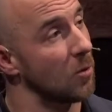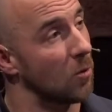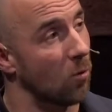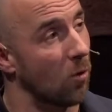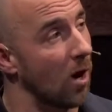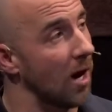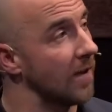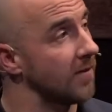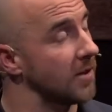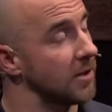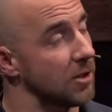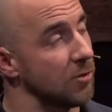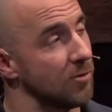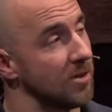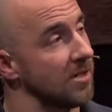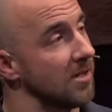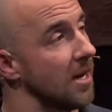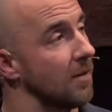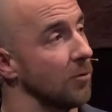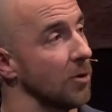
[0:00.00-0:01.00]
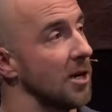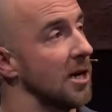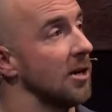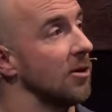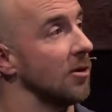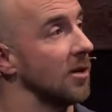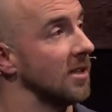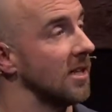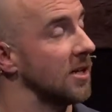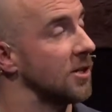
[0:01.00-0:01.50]
quiet that you would never
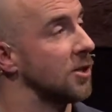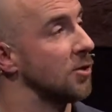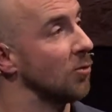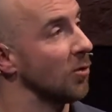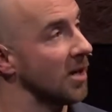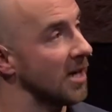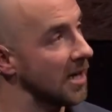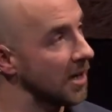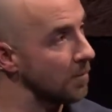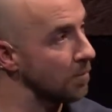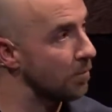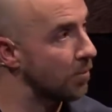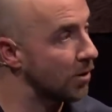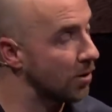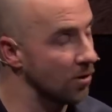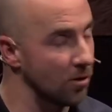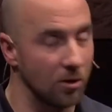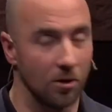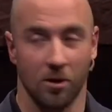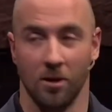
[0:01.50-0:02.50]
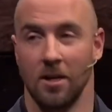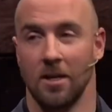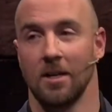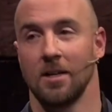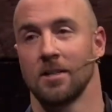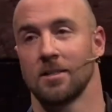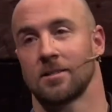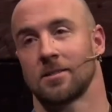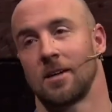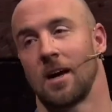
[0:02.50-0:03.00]
hear unless you were in pure
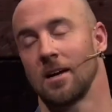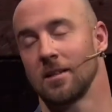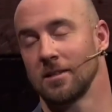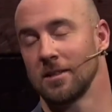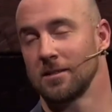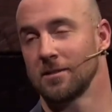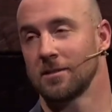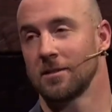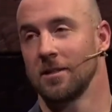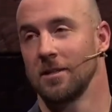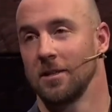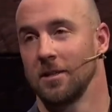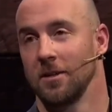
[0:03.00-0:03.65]
silence.